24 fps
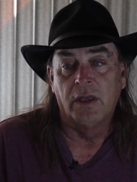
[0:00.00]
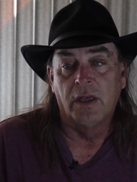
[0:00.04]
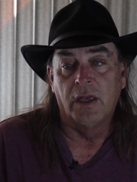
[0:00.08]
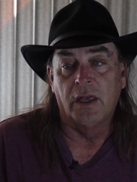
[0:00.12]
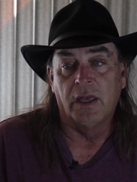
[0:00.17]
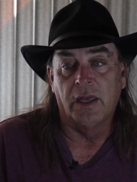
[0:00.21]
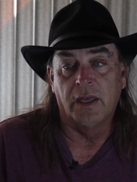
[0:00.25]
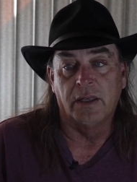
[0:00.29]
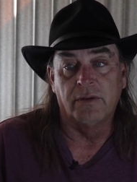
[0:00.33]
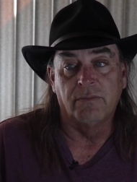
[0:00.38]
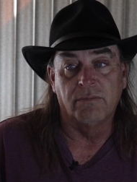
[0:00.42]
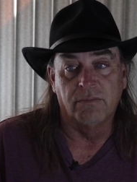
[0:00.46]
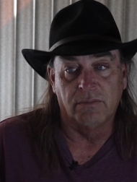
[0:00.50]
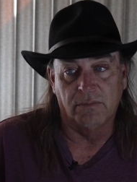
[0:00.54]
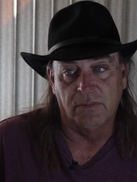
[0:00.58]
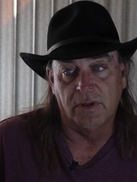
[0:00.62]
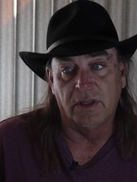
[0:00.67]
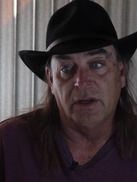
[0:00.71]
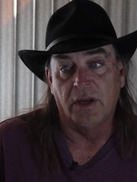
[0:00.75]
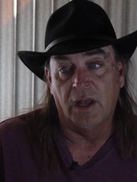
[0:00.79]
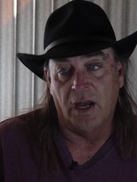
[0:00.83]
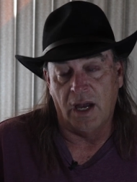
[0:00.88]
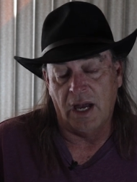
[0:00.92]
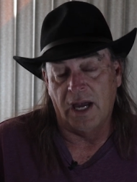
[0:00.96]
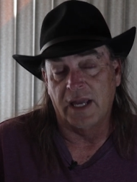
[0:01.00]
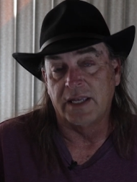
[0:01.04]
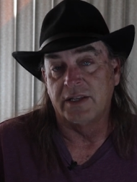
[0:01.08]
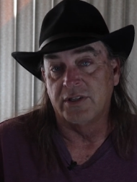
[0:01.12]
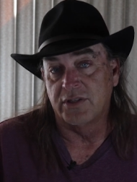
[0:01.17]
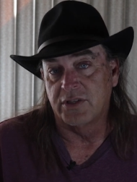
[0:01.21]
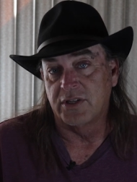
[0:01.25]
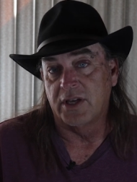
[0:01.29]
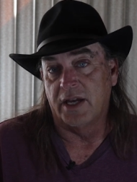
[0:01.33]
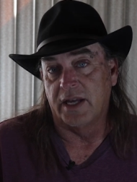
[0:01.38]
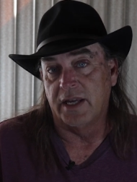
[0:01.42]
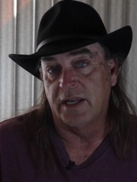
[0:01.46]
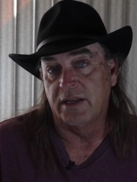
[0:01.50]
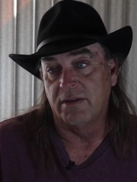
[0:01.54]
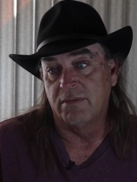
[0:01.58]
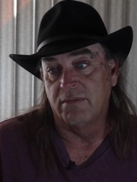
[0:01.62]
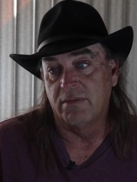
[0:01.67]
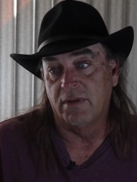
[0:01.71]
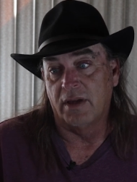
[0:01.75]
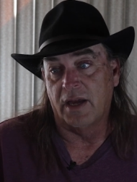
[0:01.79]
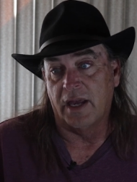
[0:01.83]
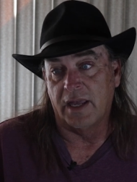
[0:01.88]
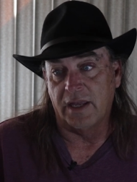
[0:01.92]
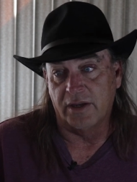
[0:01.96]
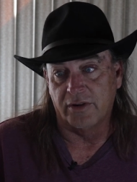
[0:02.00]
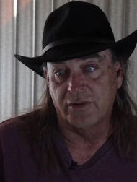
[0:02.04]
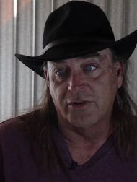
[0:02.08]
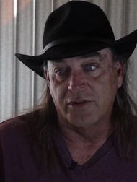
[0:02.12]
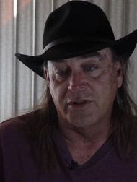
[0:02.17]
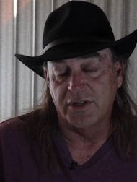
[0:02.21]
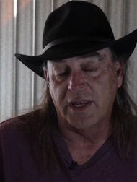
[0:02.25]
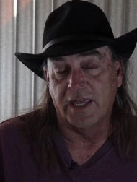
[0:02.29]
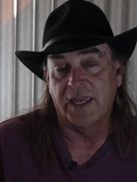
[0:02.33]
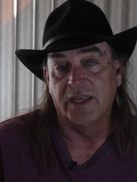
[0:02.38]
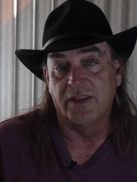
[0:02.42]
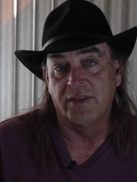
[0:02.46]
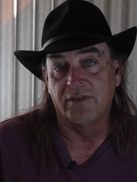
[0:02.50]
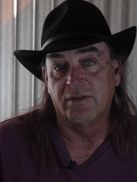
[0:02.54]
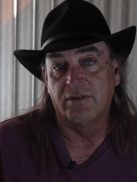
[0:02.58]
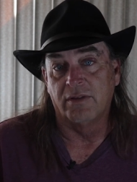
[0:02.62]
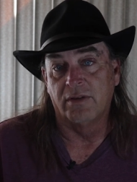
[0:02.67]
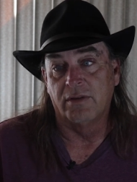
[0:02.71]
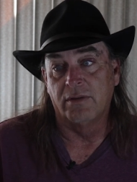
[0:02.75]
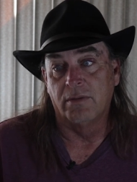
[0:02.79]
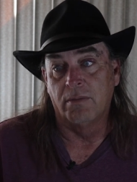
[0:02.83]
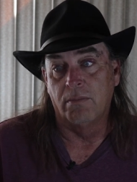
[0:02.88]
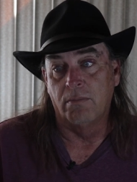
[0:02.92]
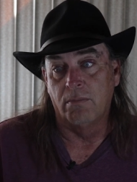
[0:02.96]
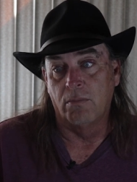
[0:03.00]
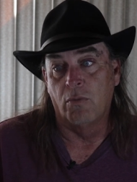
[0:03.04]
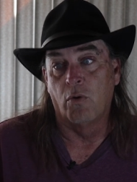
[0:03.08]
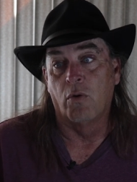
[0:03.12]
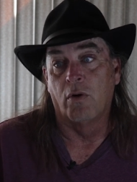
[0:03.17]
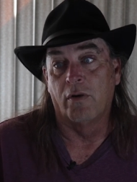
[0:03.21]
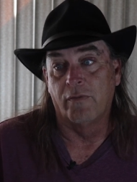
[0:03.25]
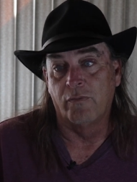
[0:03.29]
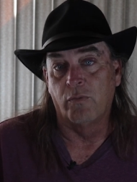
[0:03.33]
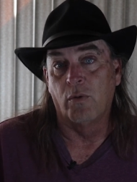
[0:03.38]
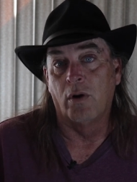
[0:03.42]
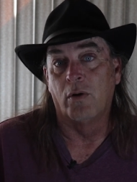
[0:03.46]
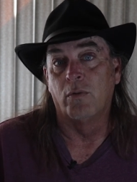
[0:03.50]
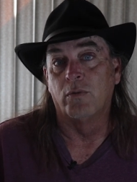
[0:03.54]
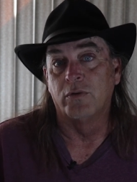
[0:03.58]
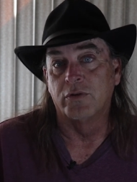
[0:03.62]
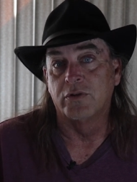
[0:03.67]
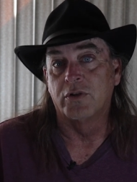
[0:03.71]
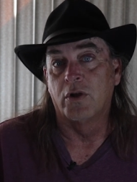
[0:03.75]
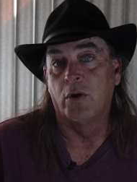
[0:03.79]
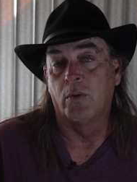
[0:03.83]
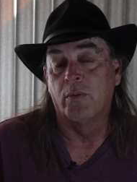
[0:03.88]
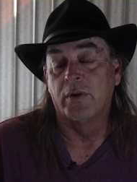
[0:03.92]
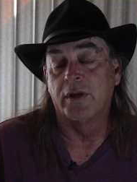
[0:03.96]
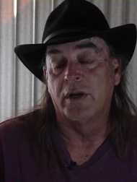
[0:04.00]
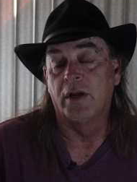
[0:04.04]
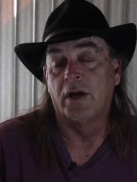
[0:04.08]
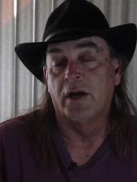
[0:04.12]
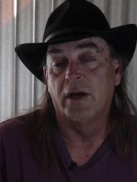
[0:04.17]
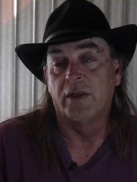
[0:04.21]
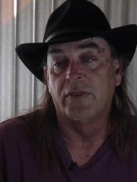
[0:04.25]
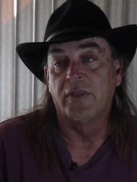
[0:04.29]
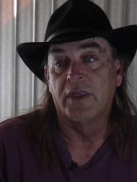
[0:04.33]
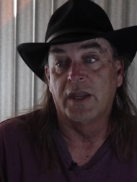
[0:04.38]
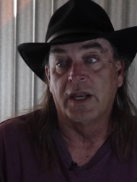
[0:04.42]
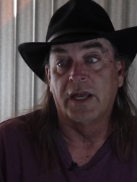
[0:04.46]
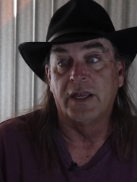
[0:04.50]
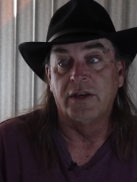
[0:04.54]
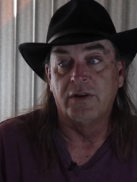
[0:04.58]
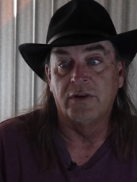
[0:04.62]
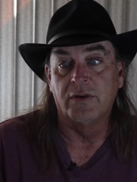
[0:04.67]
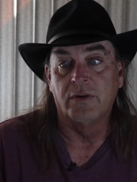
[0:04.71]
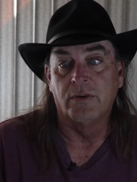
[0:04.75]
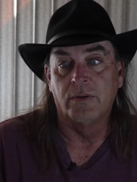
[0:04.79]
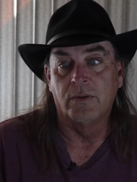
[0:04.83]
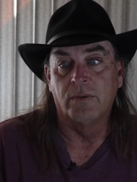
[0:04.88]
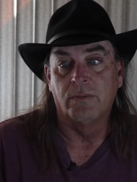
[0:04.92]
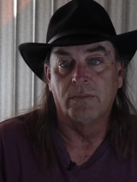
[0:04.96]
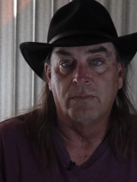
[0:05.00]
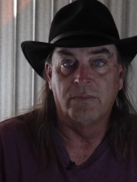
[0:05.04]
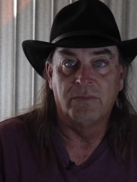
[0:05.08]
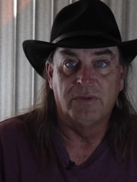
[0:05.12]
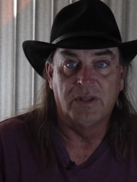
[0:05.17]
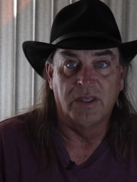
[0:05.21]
And in hindsight, I understand more of what was going on than I did